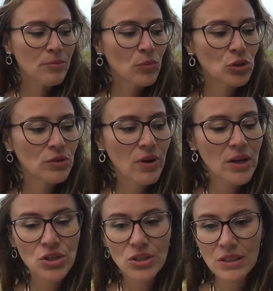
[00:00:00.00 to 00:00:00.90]

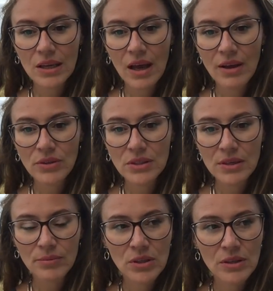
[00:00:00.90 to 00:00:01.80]
motivations they have and
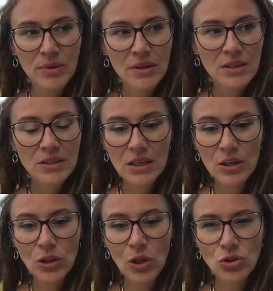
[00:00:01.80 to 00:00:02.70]
some deep
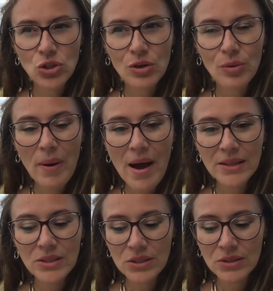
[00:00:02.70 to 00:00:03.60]
psychological
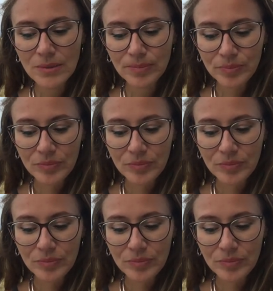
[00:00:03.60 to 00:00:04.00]
patterns,